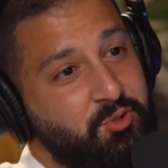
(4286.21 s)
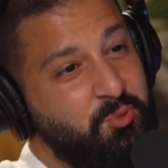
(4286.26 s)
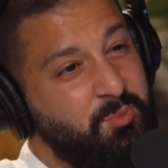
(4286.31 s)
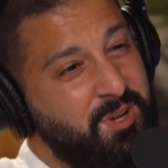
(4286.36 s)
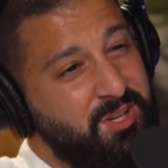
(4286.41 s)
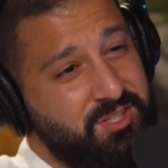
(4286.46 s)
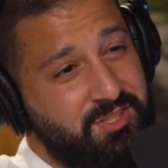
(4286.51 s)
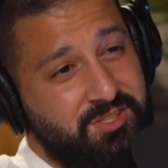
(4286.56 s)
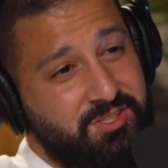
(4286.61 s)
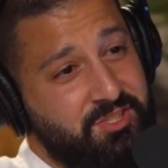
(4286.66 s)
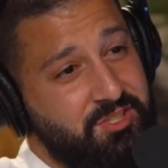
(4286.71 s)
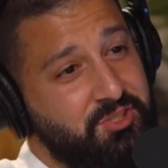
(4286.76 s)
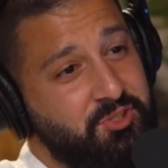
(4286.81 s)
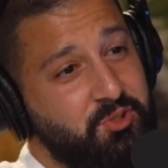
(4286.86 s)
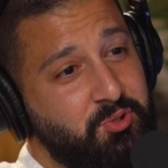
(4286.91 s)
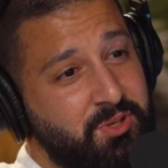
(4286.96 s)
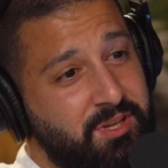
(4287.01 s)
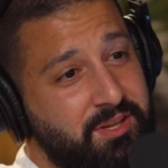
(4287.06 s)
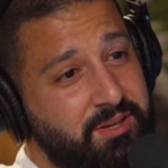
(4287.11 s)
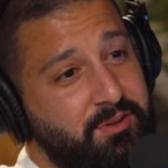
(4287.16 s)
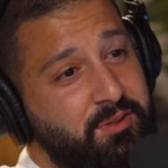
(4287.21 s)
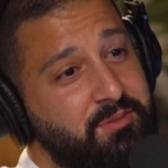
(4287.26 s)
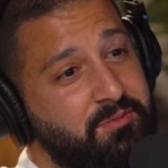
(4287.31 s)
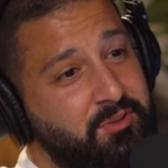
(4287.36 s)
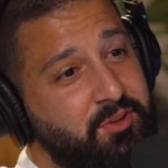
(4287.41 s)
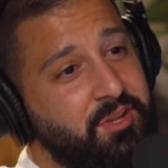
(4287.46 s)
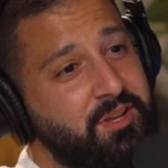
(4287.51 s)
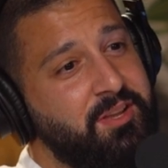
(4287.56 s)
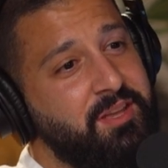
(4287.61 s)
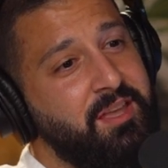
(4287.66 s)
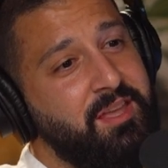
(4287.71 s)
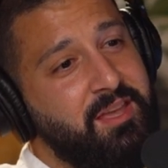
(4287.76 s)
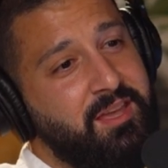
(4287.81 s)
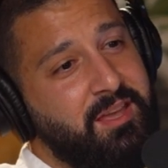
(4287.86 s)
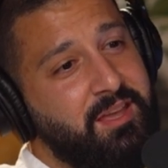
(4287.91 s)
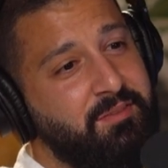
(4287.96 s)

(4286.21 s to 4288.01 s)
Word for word: Yeah. Too much is just too little.